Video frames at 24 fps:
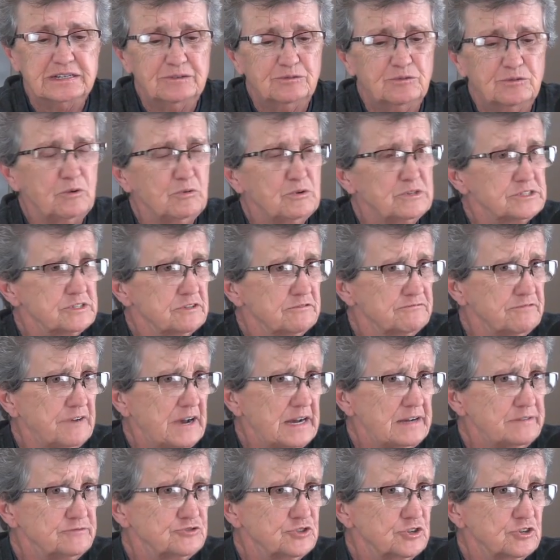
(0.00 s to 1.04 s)
what was it,
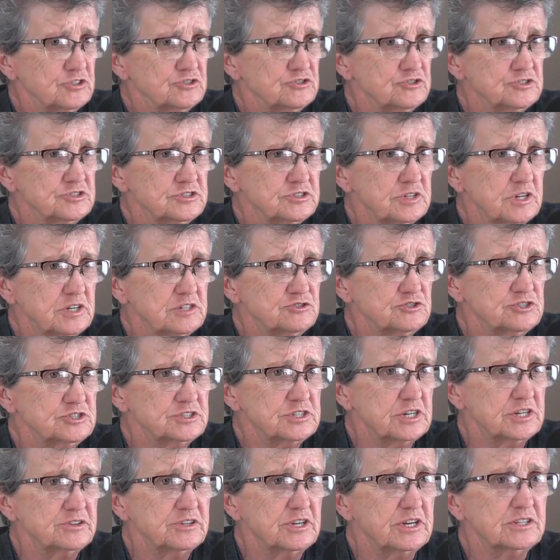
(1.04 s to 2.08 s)
5 charging stations
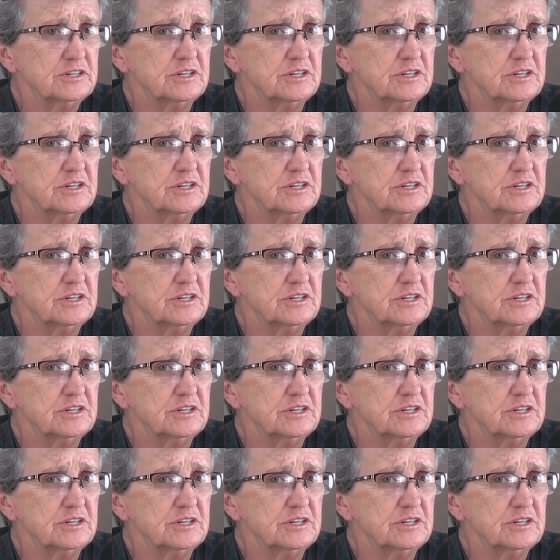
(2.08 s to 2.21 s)
I think they